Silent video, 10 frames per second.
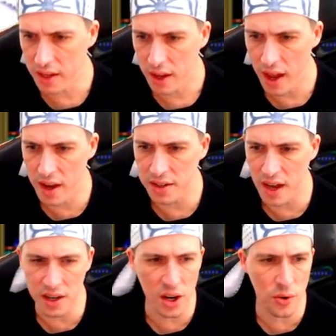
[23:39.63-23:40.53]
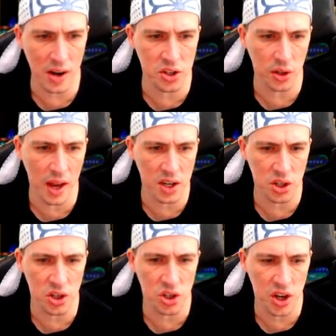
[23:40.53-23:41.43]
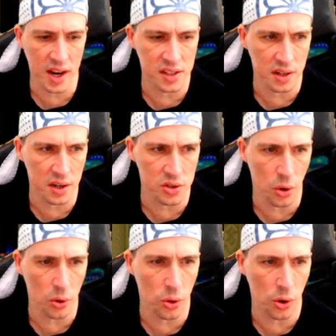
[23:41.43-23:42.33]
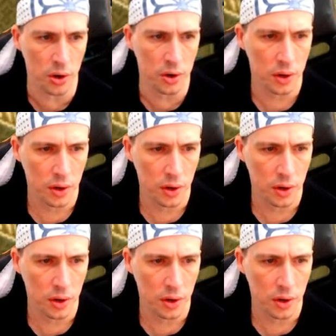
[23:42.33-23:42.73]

And congratulations, Jason. It's all good.